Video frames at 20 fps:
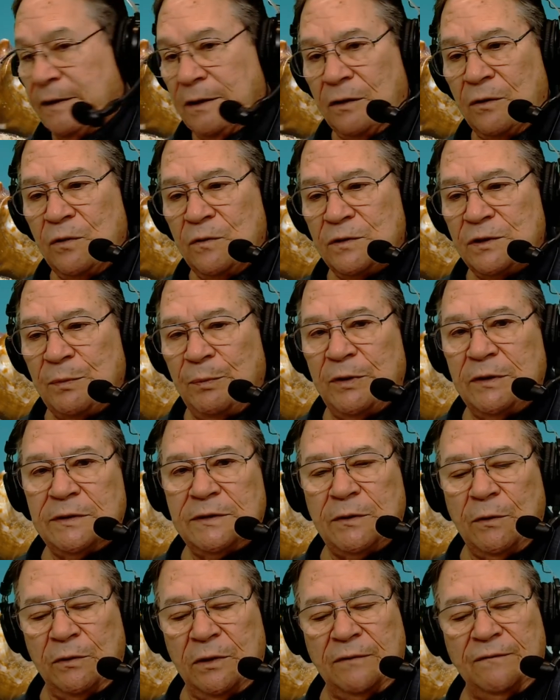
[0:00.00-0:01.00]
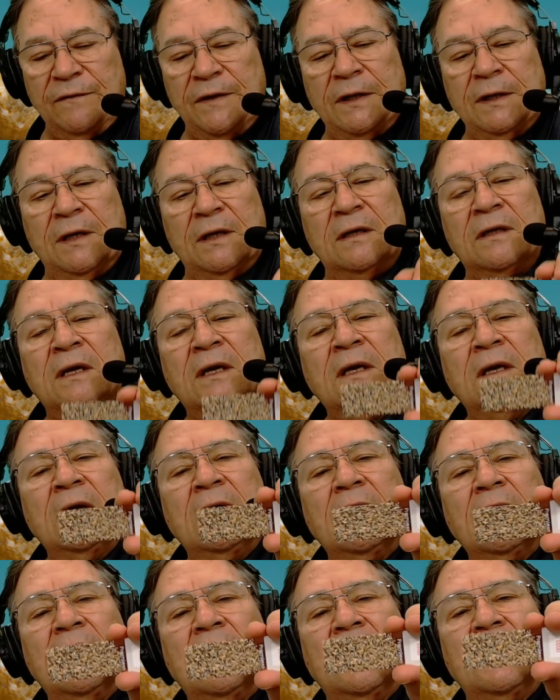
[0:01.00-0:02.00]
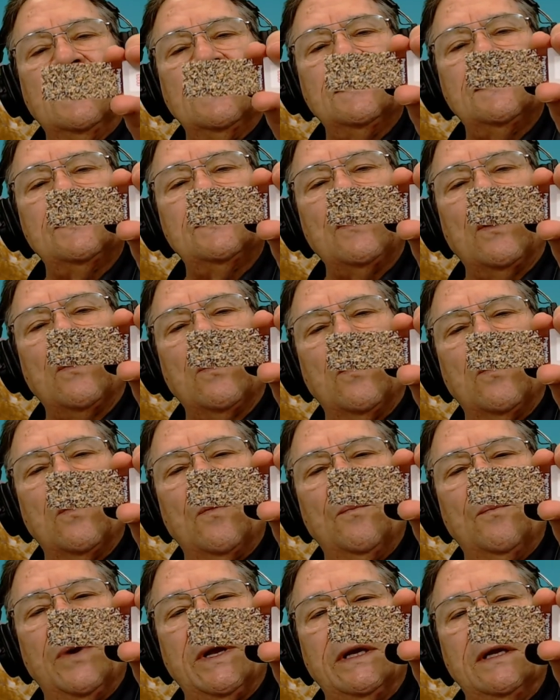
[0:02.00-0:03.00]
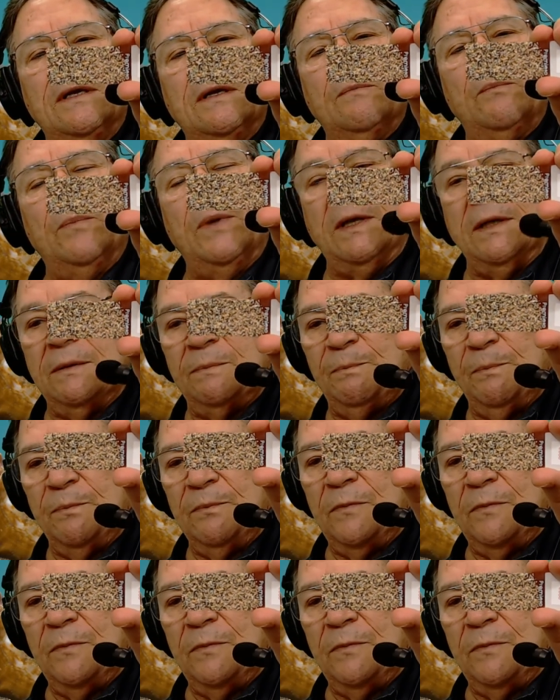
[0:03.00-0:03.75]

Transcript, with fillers: crucible so convenient. Uh, so, but he, he,